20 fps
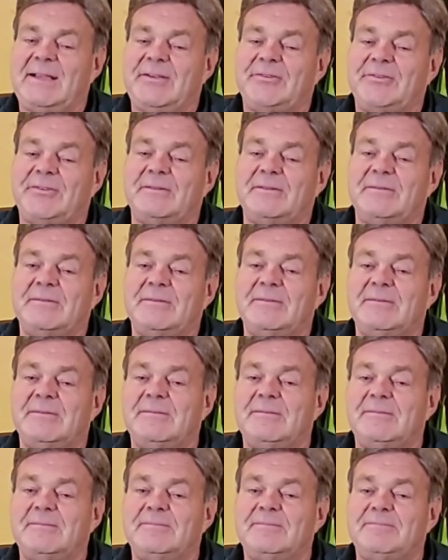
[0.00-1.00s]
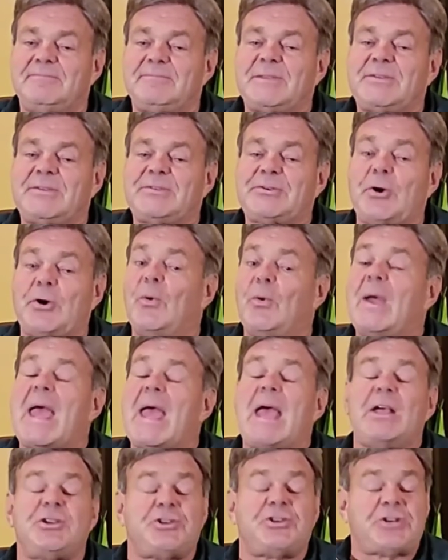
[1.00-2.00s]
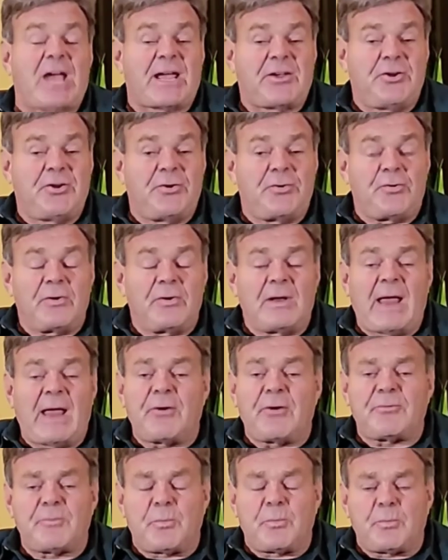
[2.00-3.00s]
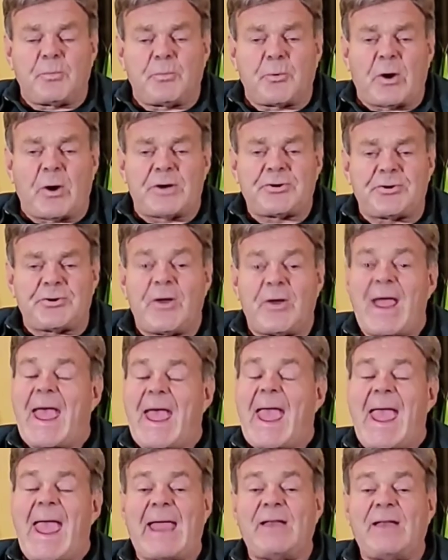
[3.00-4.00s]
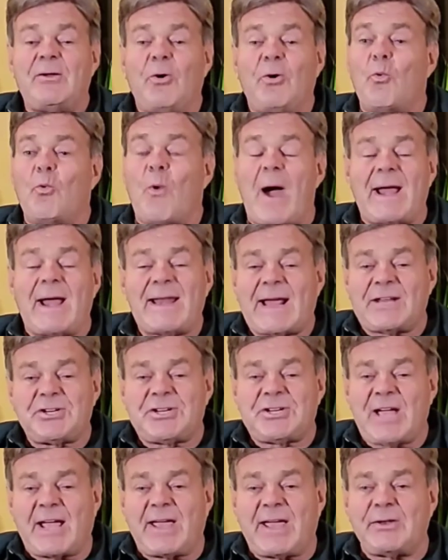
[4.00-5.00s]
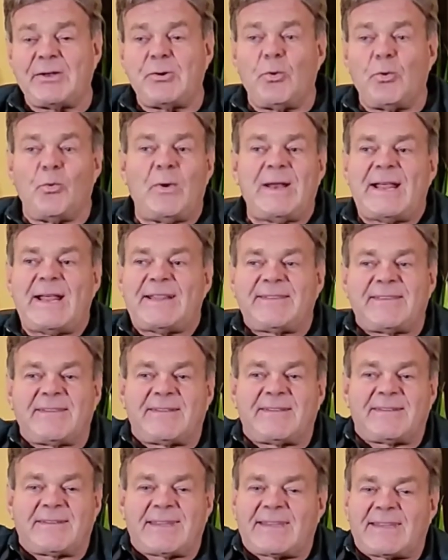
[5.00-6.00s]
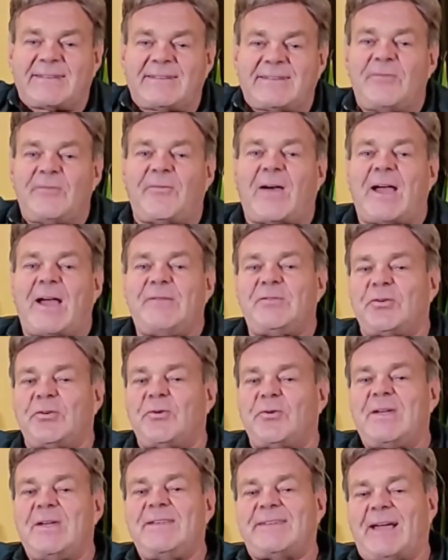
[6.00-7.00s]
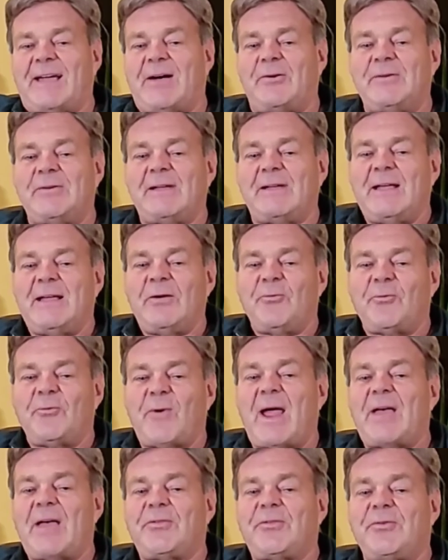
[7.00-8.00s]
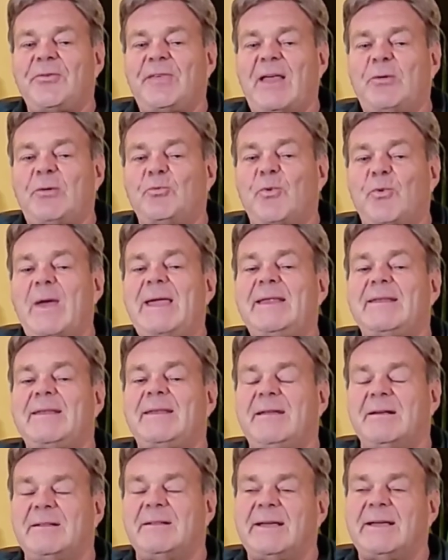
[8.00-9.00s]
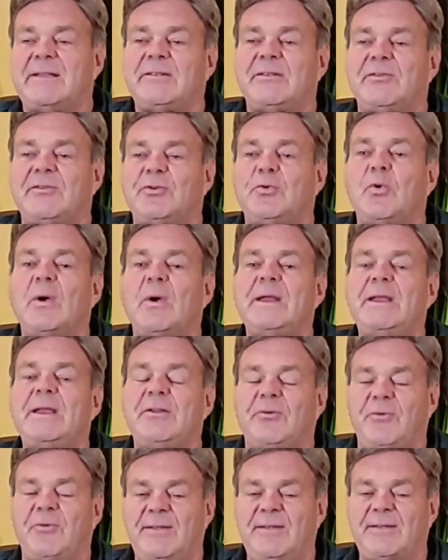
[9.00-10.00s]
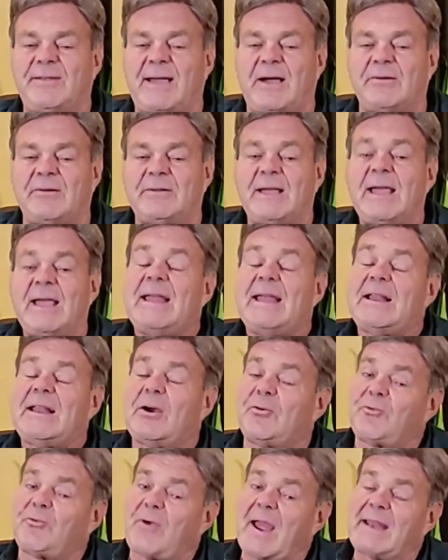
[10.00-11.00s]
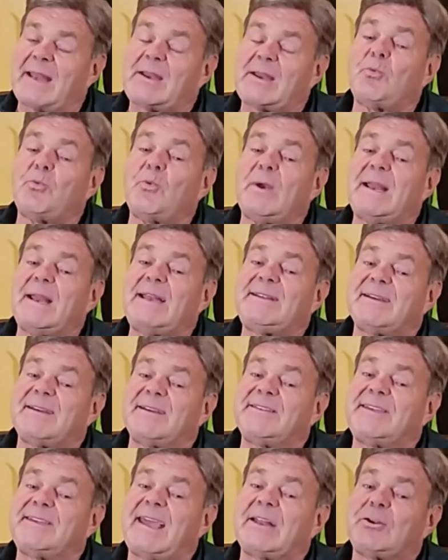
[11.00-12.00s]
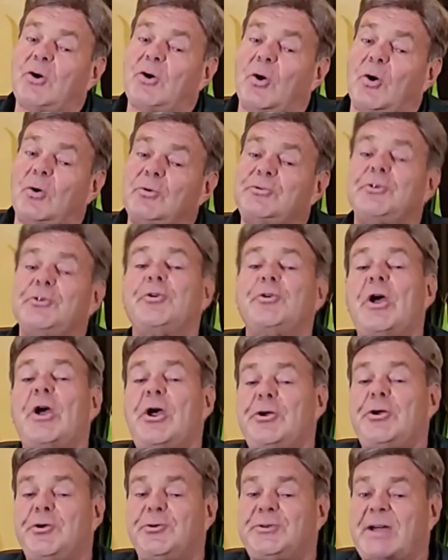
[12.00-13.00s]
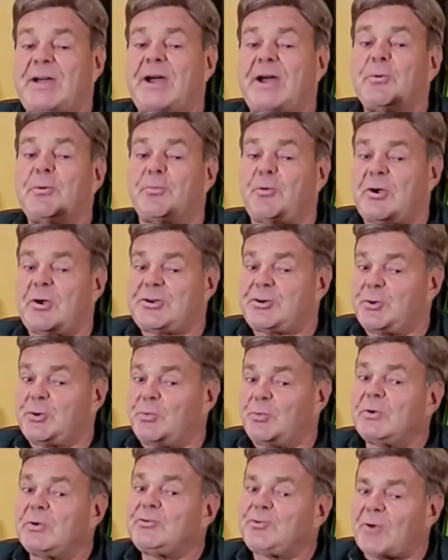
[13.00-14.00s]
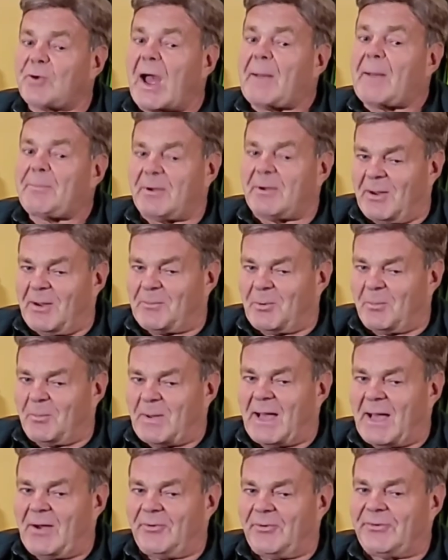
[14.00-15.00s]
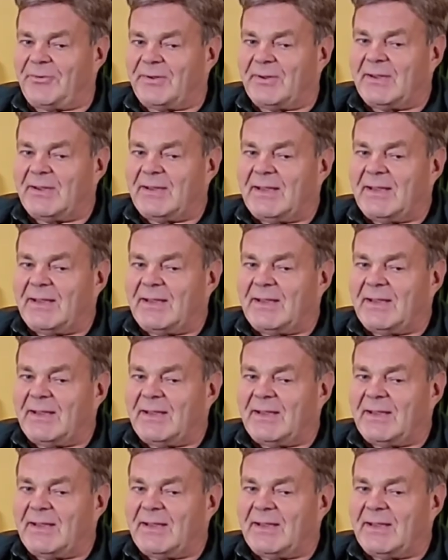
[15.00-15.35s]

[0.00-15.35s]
so, so check your air pressure. And why not check it when it's 65 degrees out rather than wait till it's 20 degrees out. Now, granted, when it does get colder, your tire pressure will drop a couple pounds.